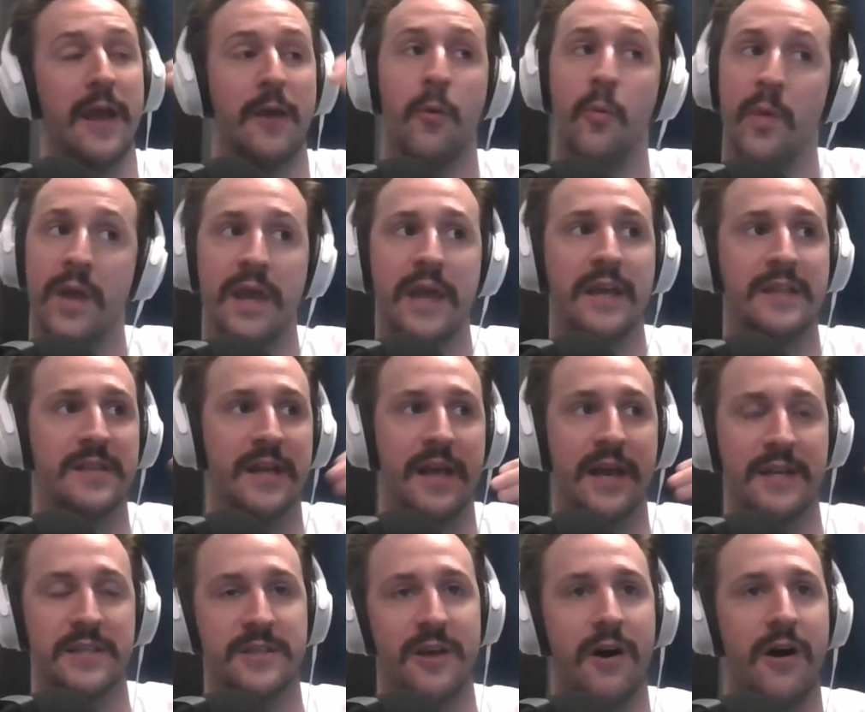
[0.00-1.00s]
Like we get to
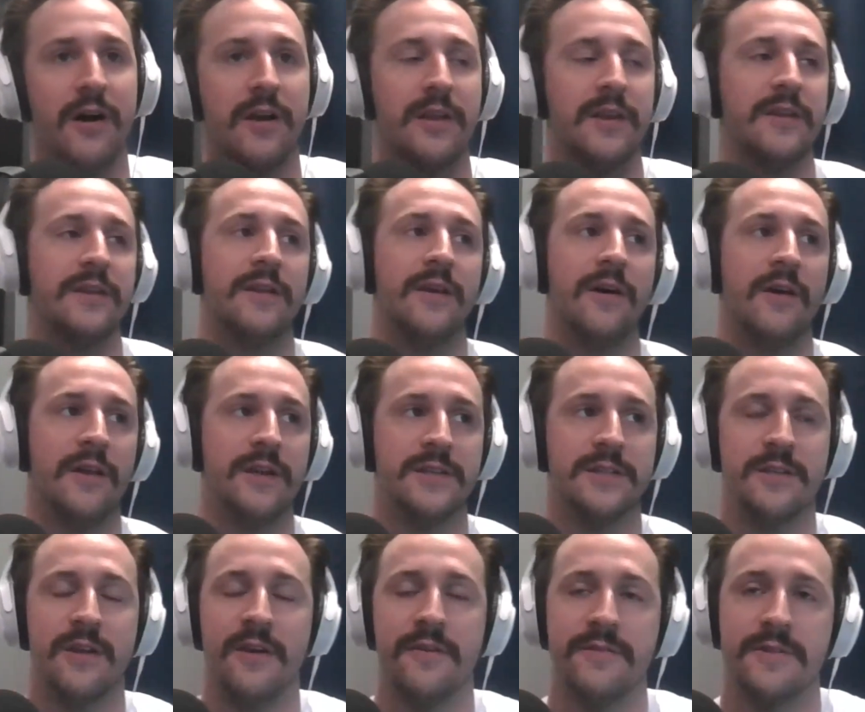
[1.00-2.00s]
like talk and all
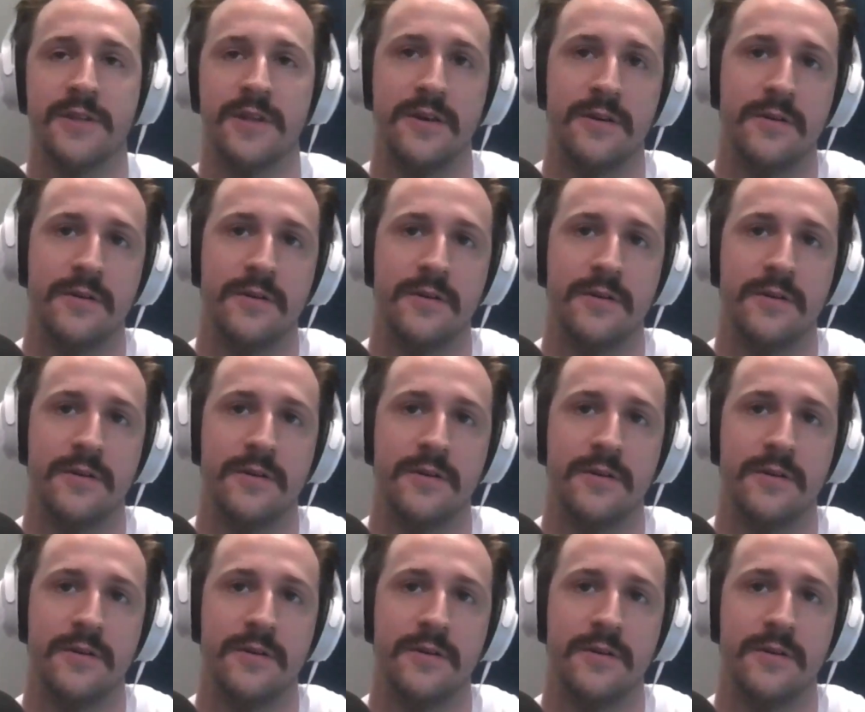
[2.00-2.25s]
this stuff. So